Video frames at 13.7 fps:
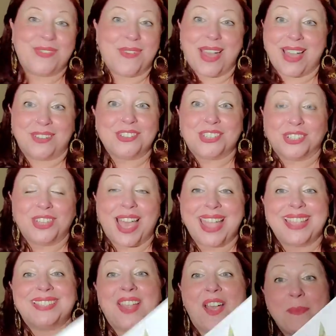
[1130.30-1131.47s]
Wow.
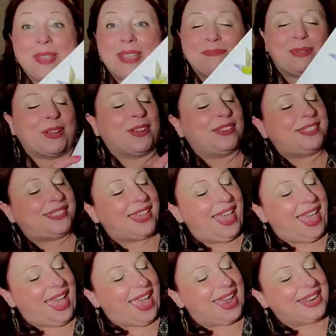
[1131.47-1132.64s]
July is hummingbirds.
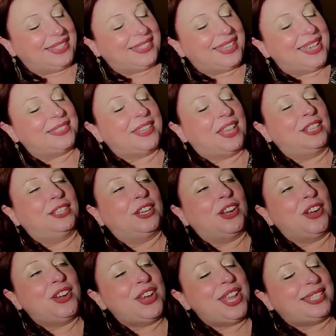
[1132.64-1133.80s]
And it says,
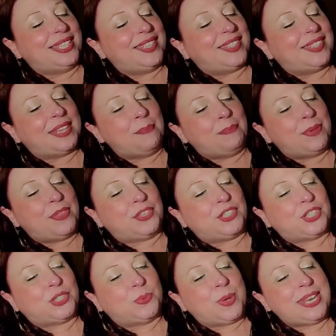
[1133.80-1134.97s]
learn to sip the
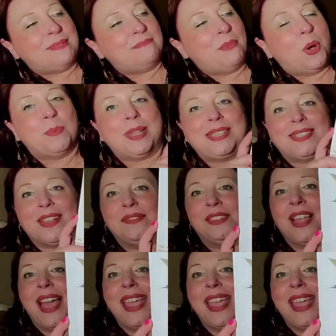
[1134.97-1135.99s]
sweet moments of